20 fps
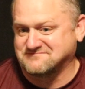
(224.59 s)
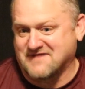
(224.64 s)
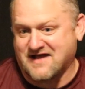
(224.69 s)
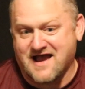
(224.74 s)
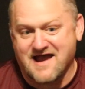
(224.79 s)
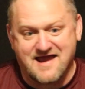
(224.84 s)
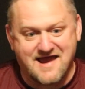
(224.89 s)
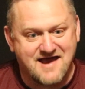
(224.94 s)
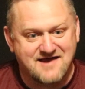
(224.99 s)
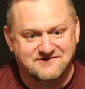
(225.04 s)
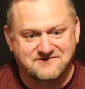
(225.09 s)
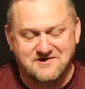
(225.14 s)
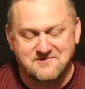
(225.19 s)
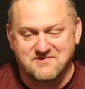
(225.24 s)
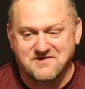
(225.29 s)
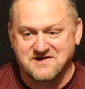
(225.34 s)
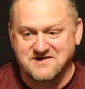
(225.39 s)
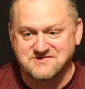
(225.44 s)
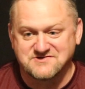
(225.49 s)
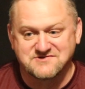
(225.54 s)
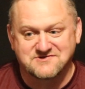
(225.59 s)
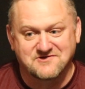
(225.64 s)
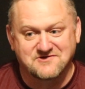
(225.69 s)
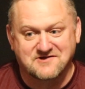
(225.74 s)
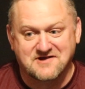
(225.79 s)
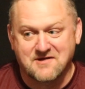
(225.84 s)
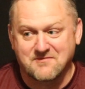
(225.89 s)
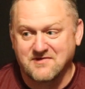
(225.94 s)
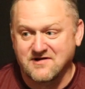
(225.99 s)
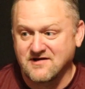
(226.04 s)
I asked him and he just
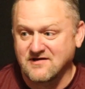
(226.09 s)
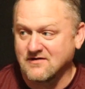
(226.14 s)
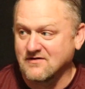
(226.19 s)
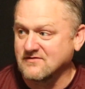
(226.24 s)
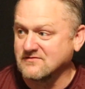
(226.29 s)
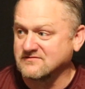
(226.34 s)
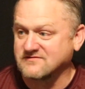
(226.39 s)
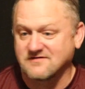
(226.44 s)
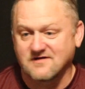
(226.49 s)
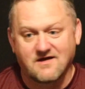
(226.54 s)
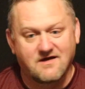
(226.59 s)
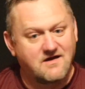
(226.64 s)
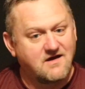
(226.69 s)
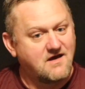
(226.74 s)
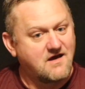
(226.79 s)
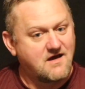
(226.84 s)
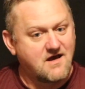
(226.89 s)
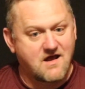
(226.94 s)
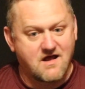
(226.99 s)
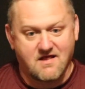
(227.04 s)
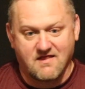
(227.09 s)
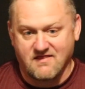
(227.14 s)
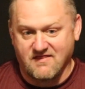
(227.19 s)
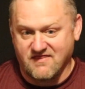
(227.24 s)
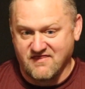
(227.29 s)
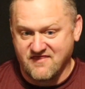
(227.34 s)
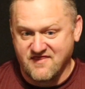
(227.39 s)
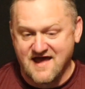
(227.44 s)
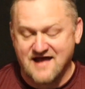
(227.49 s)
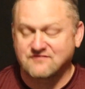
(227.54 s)
looked at me and he goes,
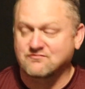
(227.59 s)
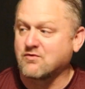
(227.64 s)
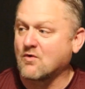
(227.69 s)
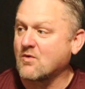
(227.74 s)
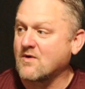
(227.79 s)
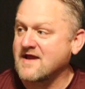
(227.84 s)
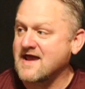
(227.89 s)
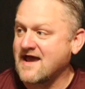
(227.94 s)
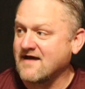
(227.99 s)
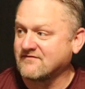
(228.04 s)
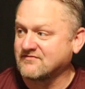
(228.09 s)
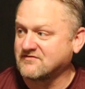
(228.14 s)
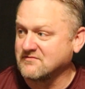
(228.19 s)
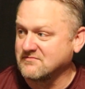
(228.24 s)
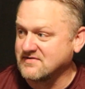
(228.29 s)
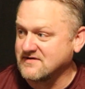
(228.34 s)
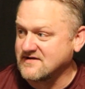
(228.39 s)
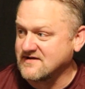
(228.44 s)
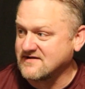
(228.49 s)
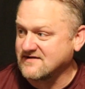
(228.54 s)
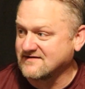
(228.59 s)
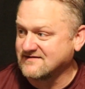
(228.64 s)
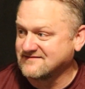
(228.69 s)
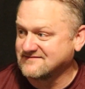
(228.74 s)
that's where we have to be.